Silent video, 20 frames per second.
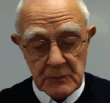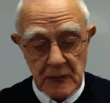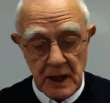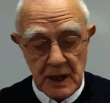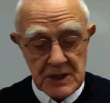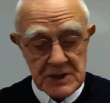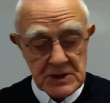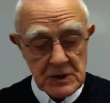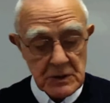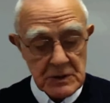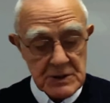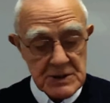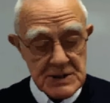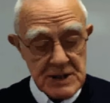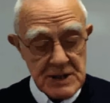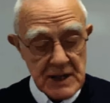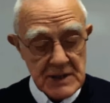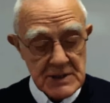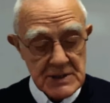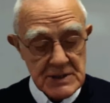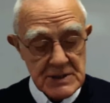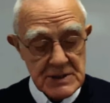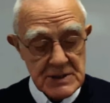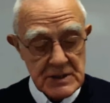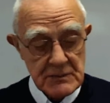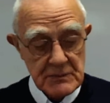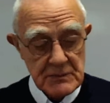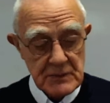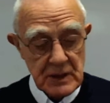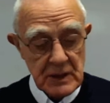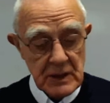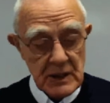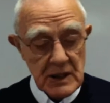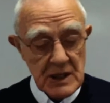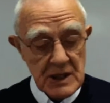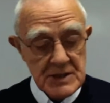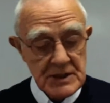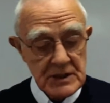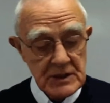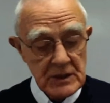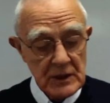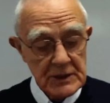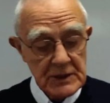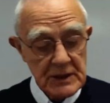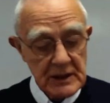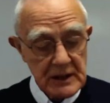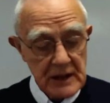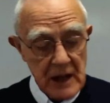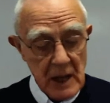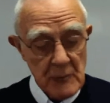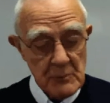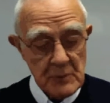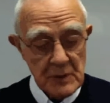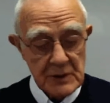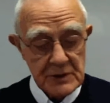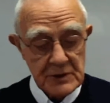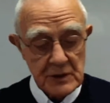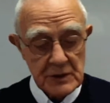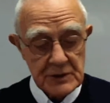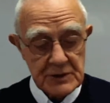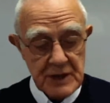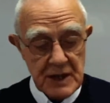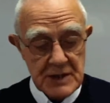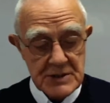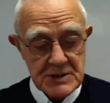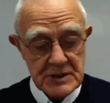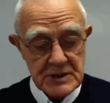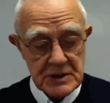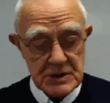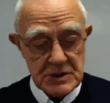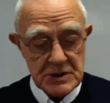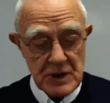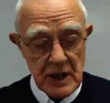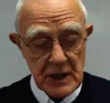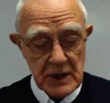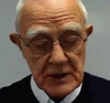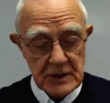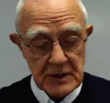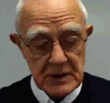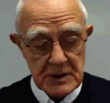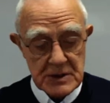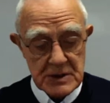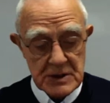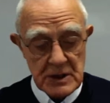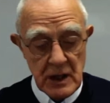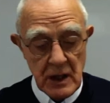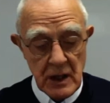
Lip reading: makes good sense, is it not incumbent on test constructors